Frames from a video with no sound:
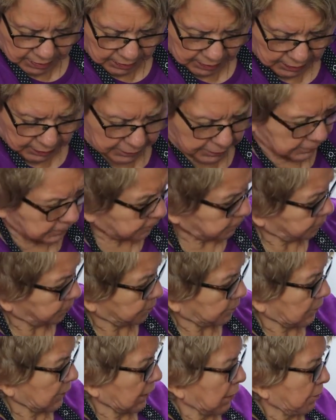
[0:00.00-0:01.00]

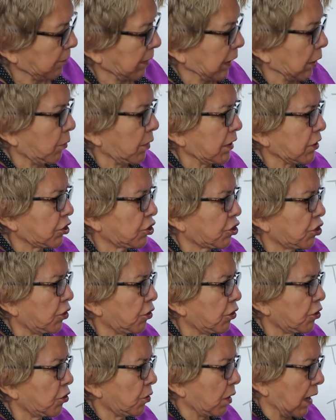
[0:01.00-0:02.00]
But I want to show
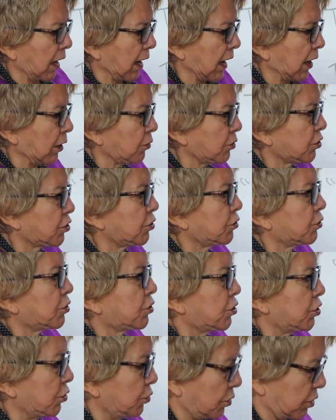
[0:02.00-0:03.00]
you how to
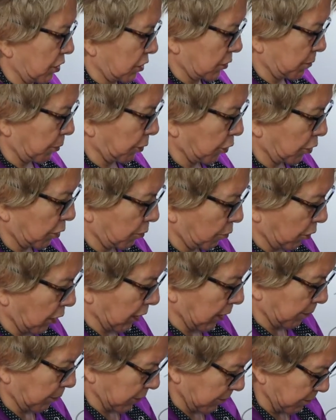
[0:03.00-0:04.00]
do this perm
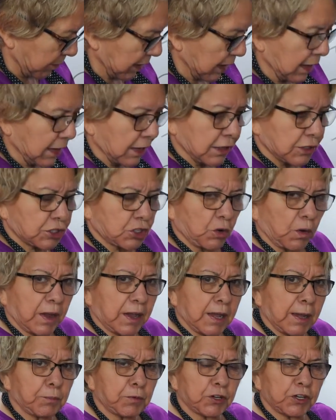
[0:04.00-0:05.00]
wrap. So I
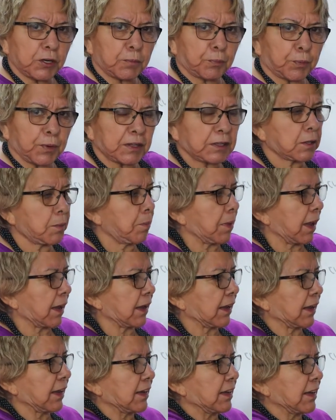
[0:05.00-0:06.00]
am going to bring the
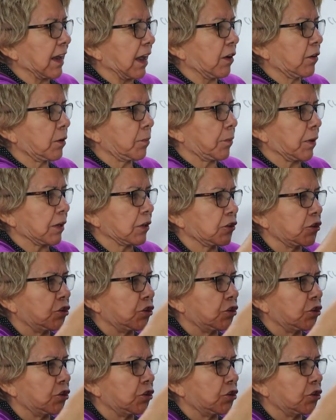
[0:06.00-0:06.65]
mannequin down a bit.